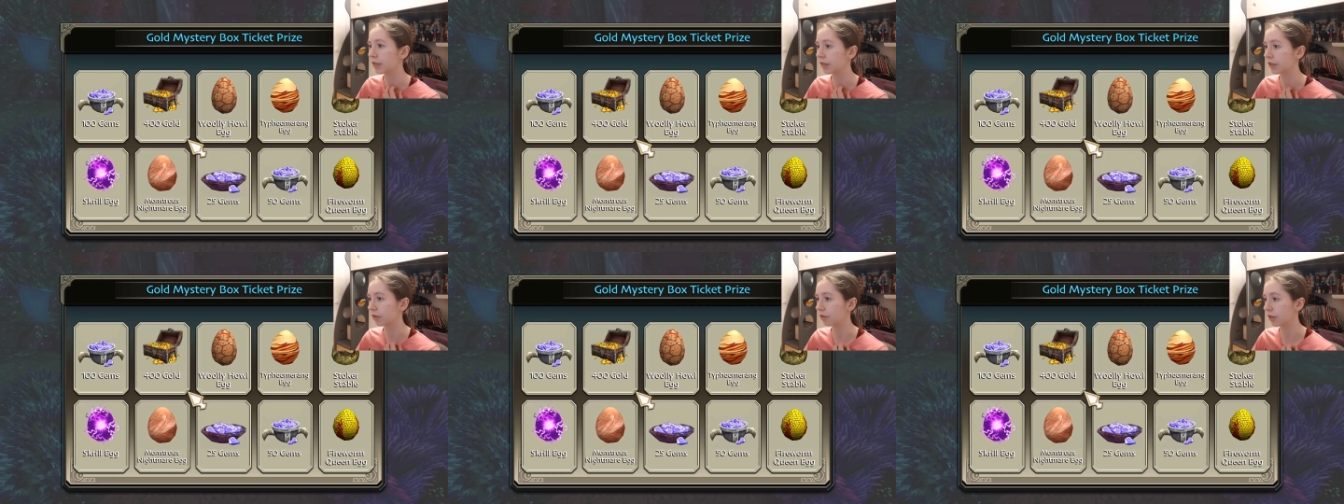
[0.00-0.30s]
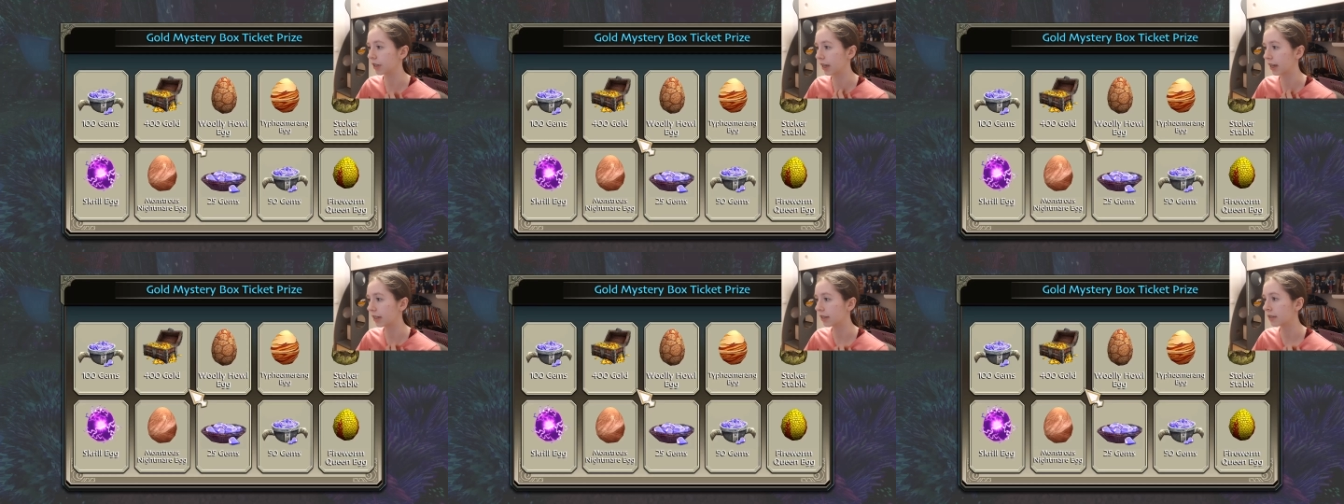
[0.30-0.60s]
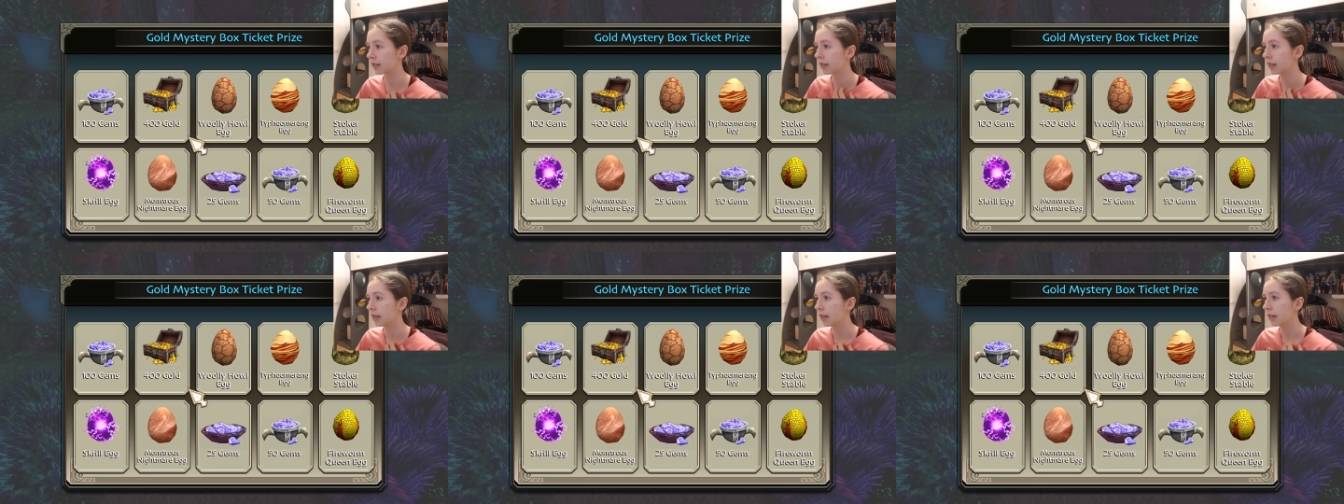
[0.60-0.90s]
easy to
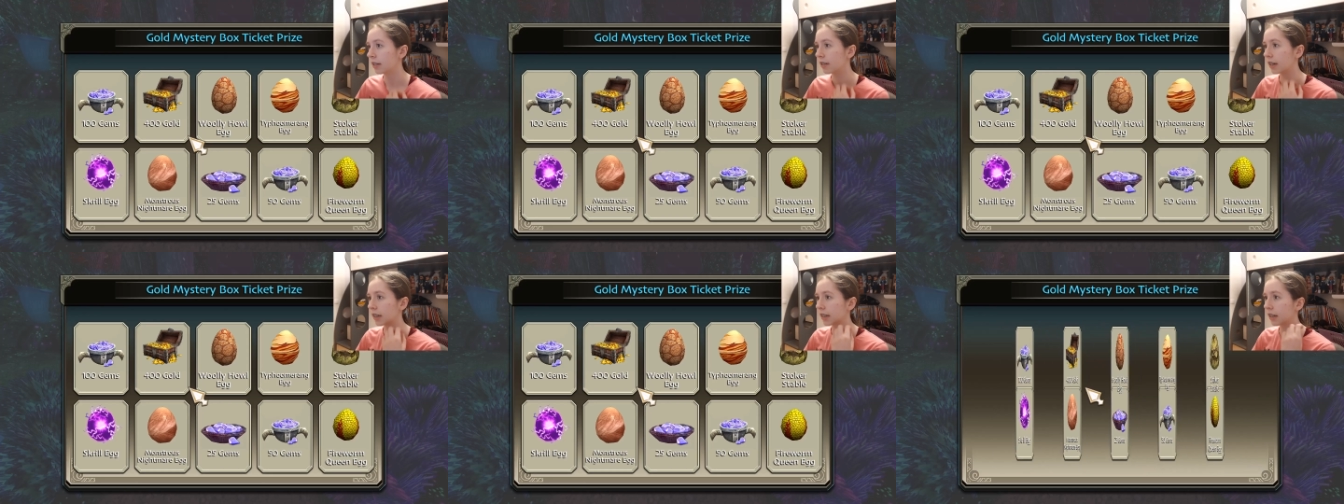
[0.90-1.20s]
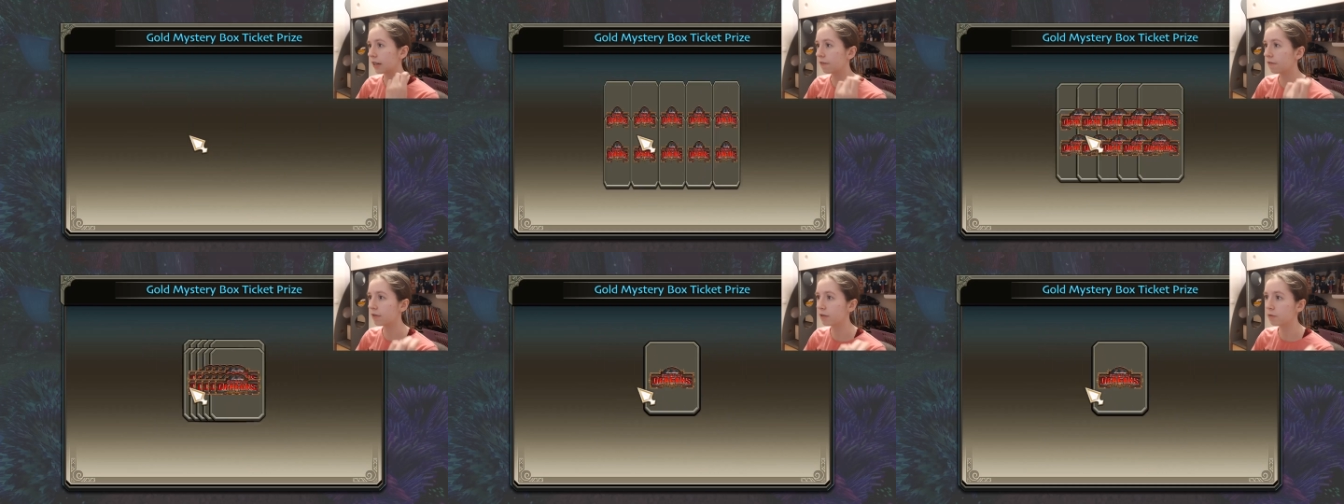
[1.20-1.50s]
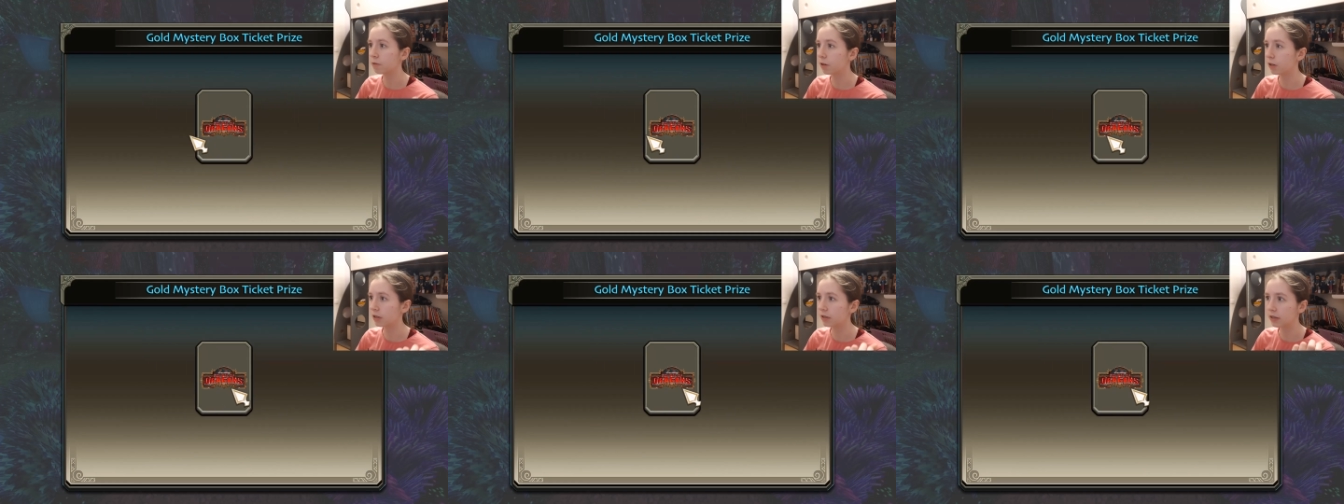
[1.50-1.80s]
get like if you
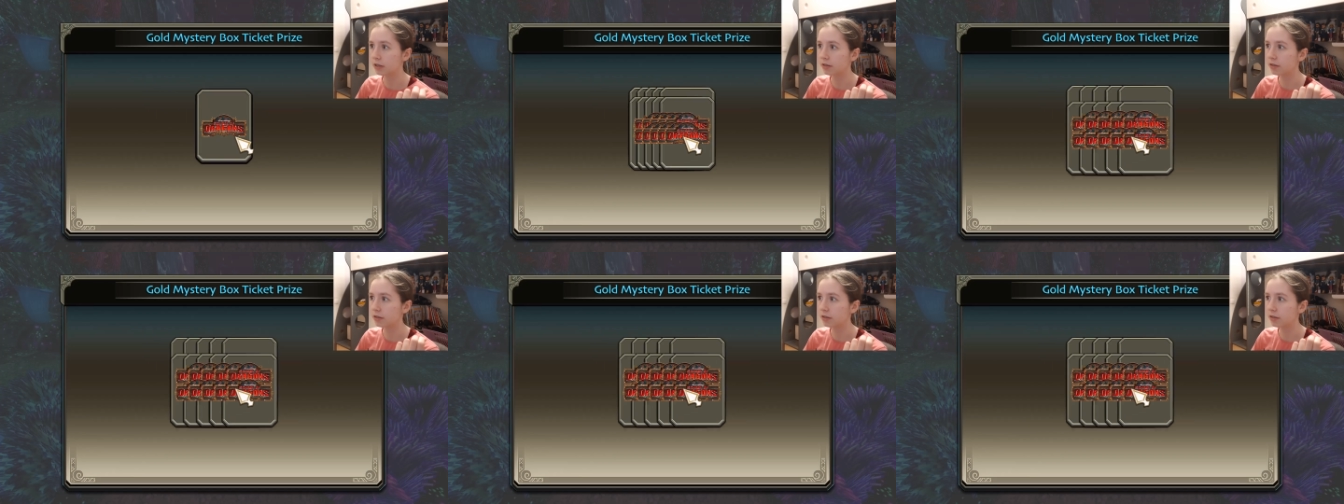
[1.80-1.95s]
want